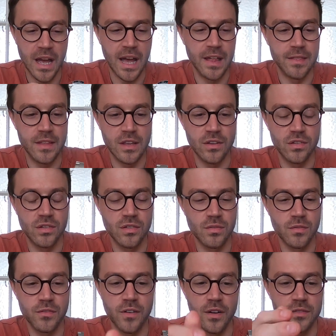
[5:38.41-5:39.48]
And these
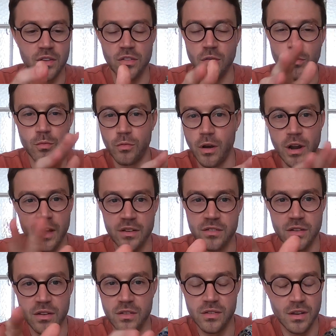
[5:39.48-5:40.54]
5-digit
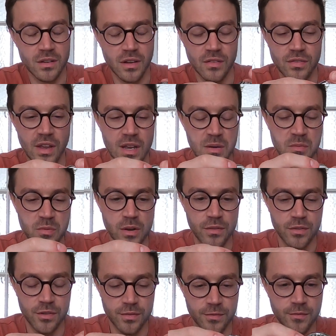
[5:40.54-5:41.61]
Rolexes, as I've said in
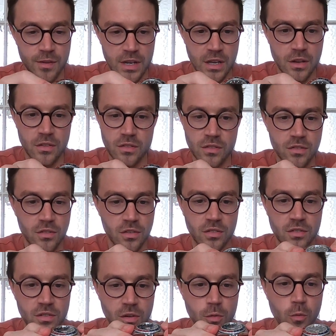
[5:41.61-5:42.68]
previous videos,
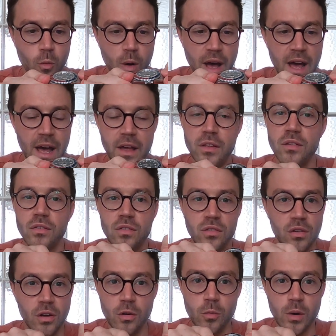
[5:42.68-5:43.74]
just still wear
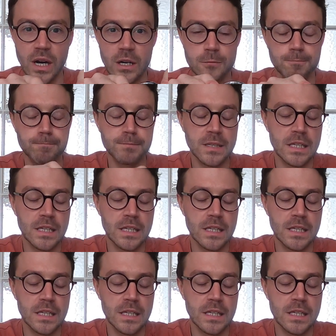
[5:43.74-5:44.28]
so well.